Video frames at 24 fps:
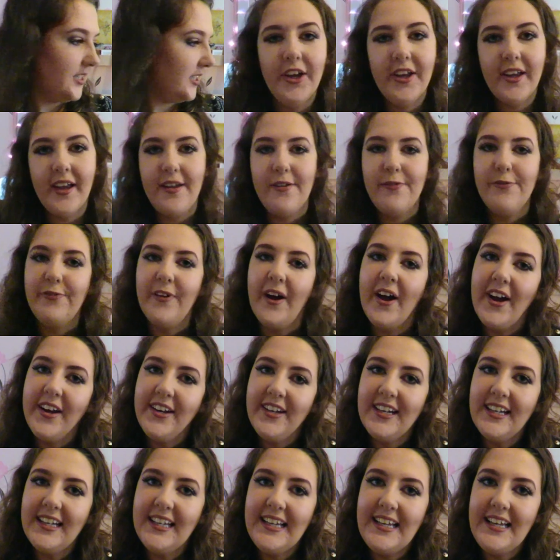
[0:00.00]
Okay,
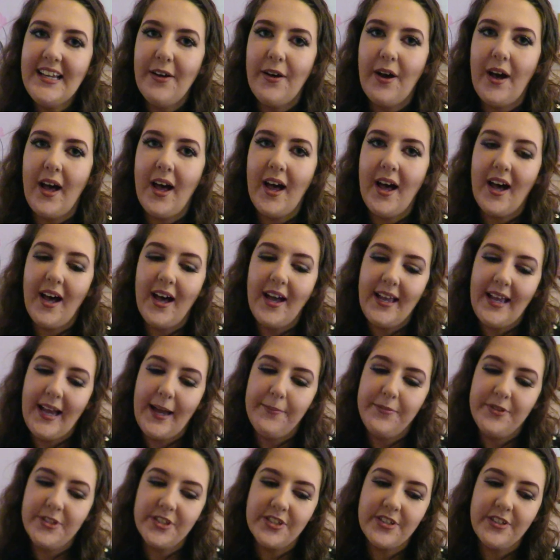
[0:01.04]
finally, I
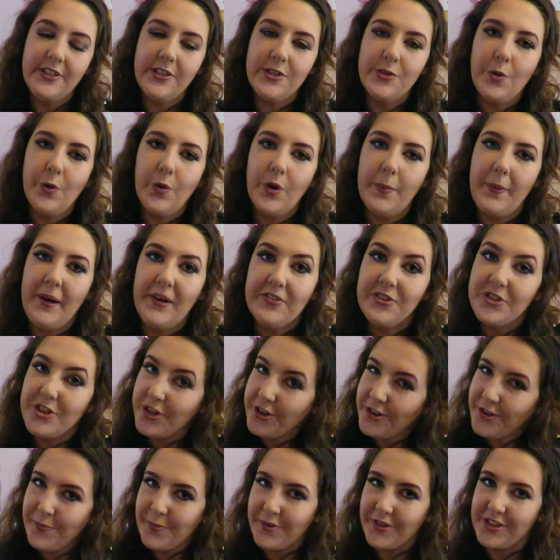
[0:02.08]
am just going to talk about
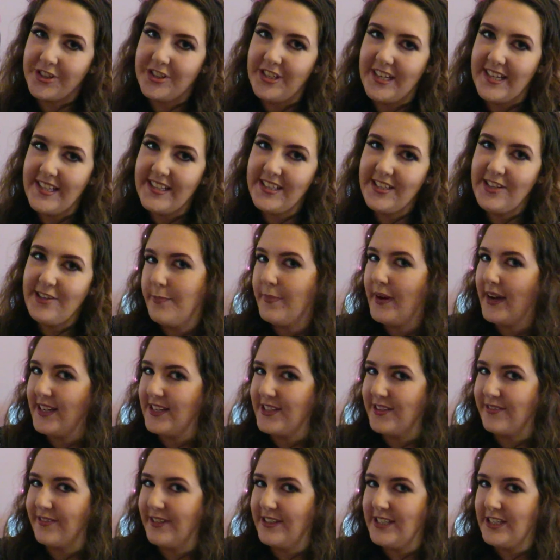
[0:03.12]
two brushes. You
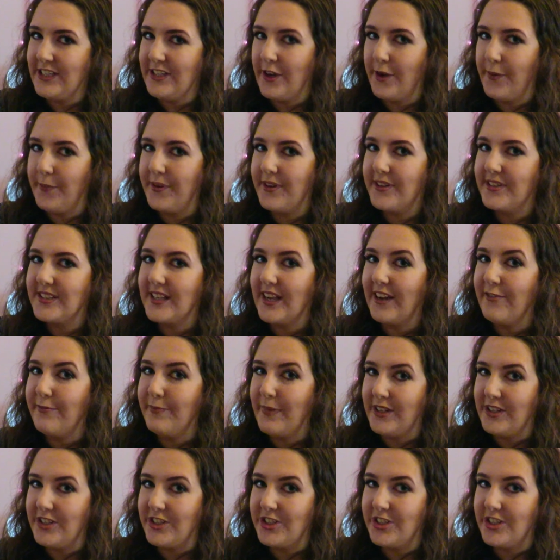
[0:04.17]
might already know because I've
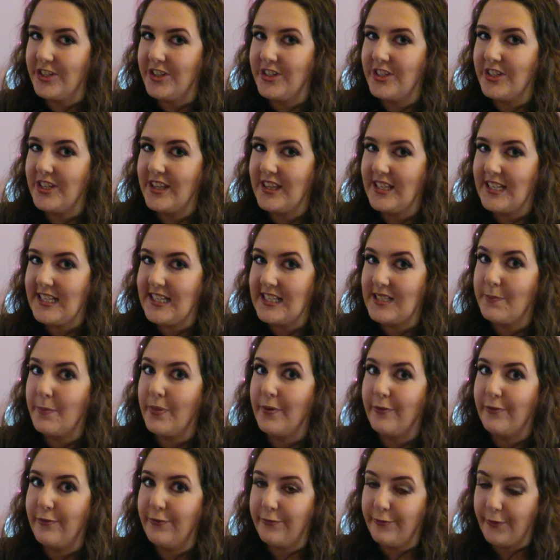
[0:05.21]
mentioned these
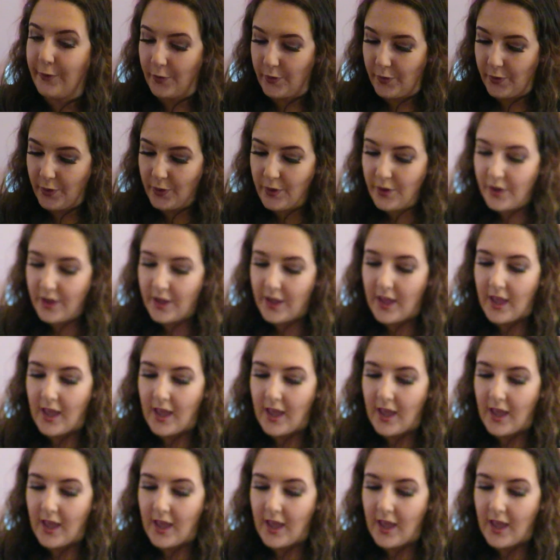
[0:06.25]
before.